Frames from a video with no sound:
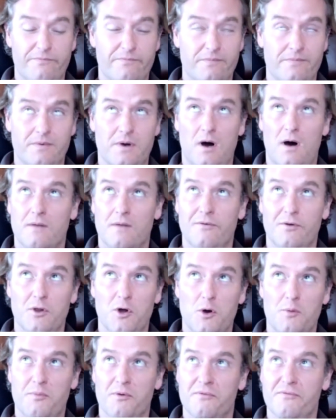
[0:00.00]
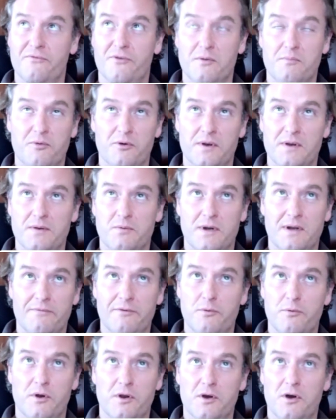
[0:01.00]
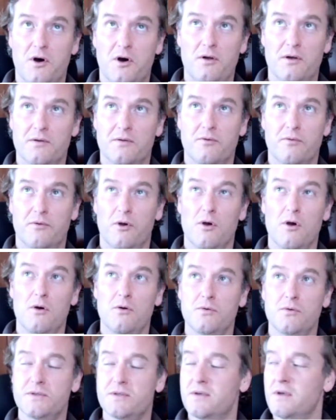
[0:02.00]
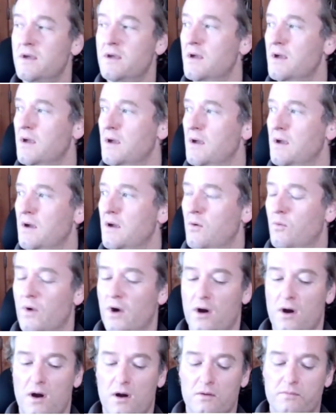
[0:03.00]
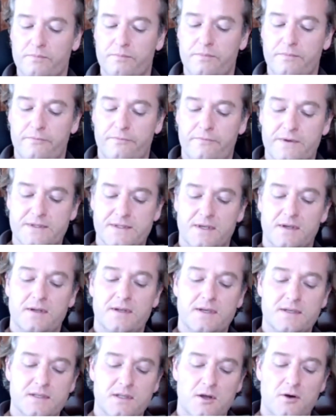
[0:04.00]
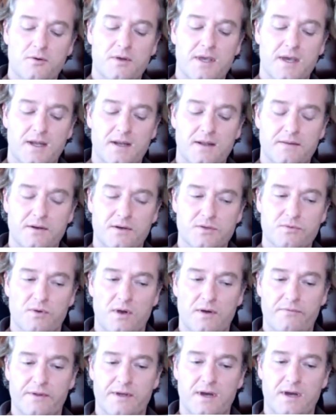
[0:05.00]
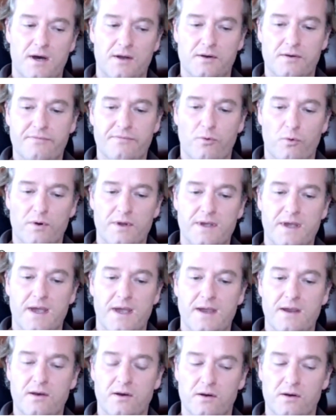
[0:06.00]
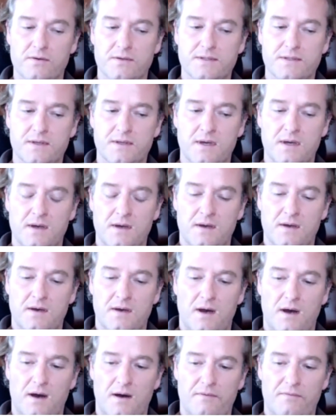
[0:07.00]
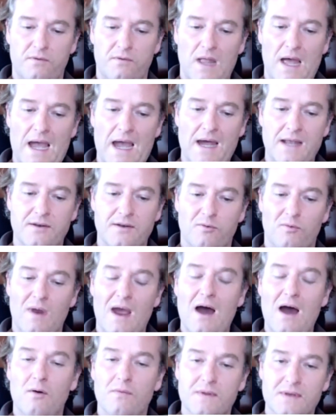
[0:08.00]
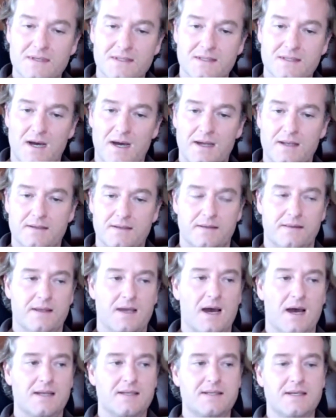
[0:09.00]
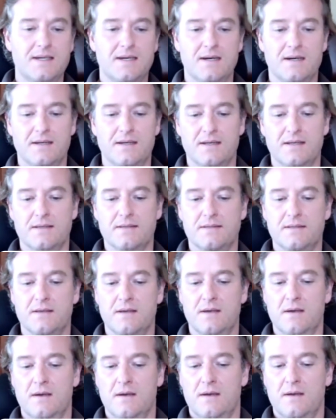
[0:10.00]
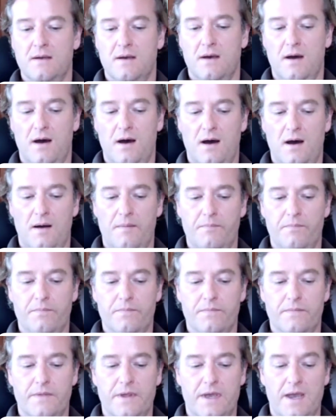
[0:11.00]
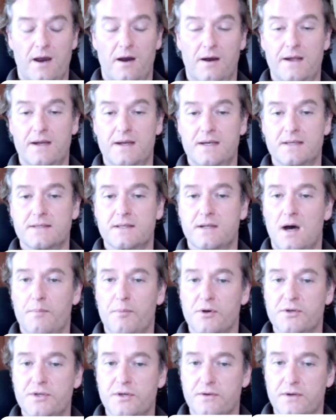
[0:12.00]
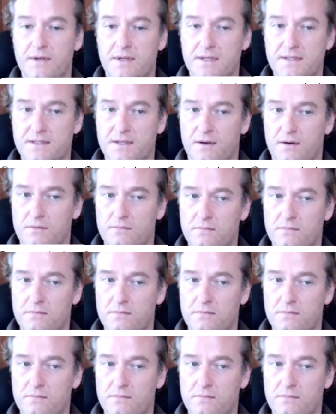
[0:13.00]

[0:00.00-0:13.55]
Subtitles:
envelope or footprint, whatever you want to call it, grows. Where our facility is located, there's roughly 140 acres of land around the site. And the idea is the area is an opportunity zone.